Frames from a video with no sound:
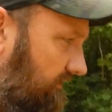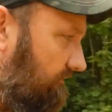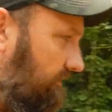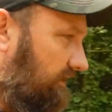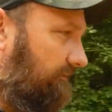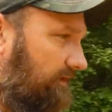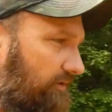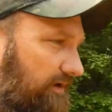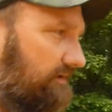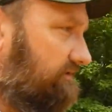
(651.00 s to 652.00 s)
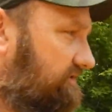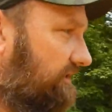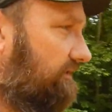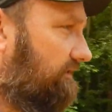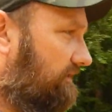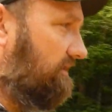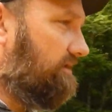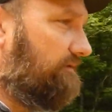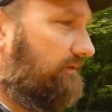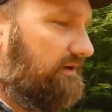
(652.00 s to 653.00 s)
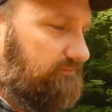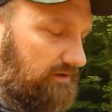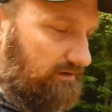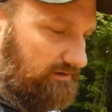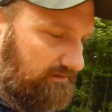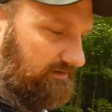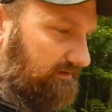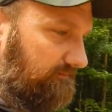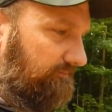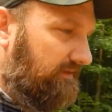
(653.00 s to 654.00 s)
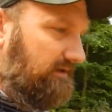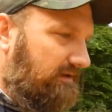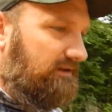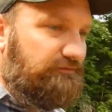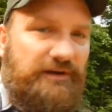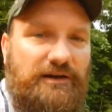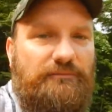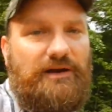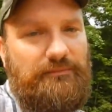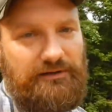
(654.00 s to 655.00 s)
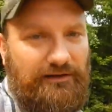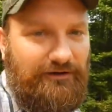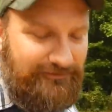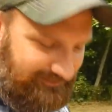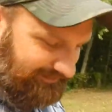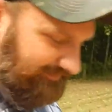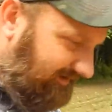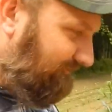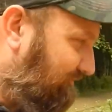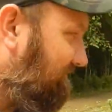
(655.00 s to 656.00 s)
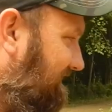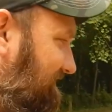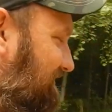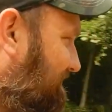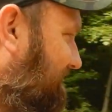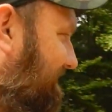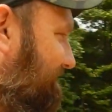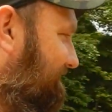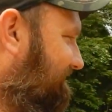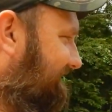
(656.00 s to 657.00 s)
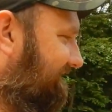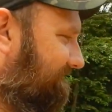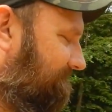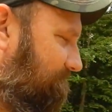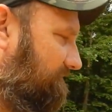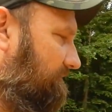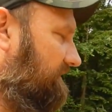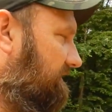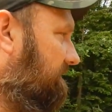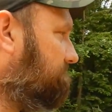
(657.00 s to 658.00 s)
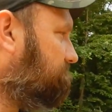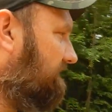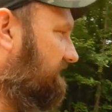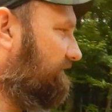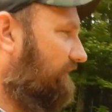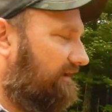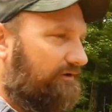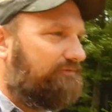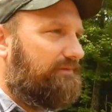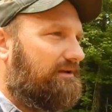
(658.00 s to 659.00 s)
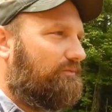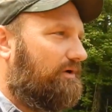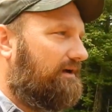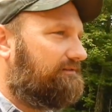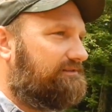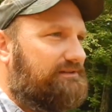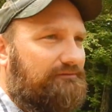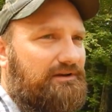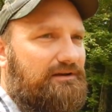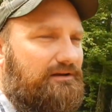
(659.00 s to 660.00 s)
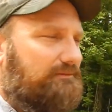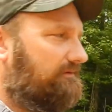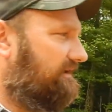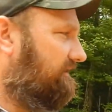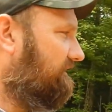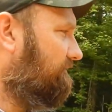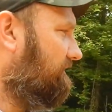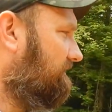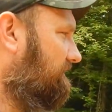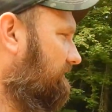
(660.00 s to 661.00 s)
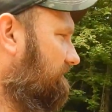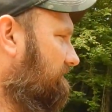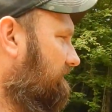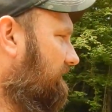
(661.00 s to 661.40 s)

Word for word: But let me go ahead and show you the rest of my garden here this video may be longer than I thought it would be showing y'all this stuff. But uh, anyway, I know it's been a while since I did an update on my garden.